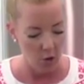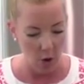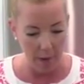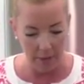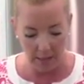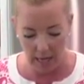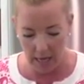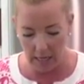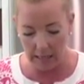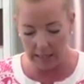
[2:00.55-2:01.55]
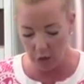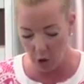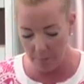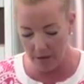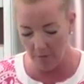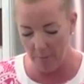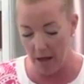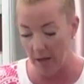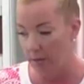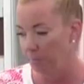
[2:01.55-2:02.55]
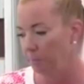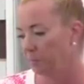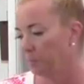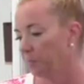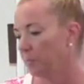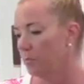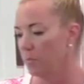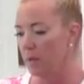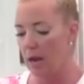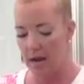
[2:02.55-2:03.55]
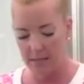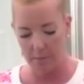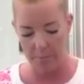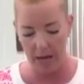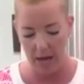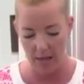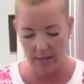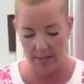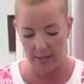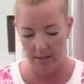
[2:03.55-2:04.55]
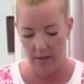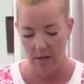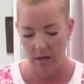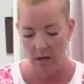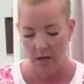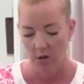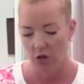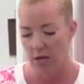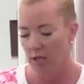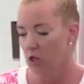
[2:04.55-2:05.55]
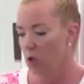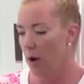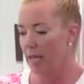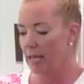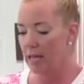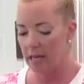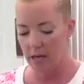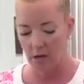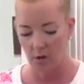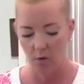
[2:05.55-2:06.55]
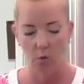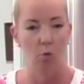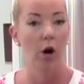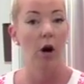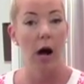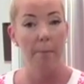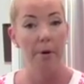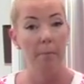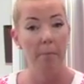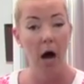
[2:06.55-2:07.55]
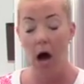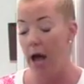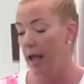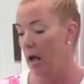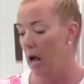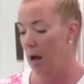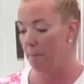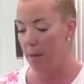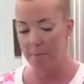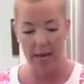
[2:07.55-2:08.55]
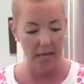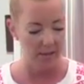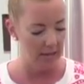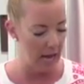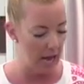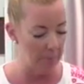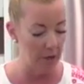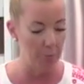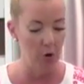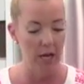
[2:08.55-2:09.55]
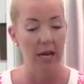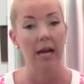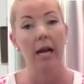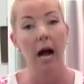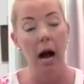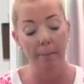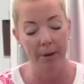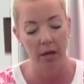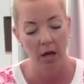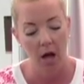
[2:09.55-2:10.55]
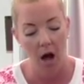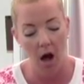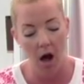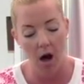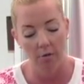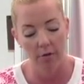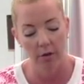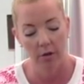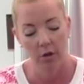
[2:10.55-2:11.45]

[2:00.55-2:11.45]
So I'm gonna take a little bit of melon as a base, just so I can whir up my mint. And I'm gonna put in a cup of